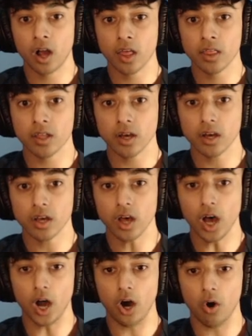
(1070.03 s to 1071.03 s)

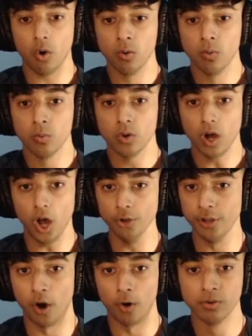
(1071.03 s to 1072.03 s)
Uh-oh. Oh,
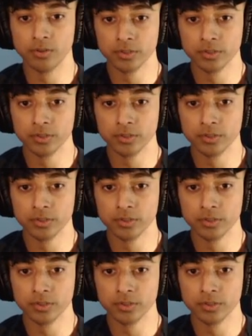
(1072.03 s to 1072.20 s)
no.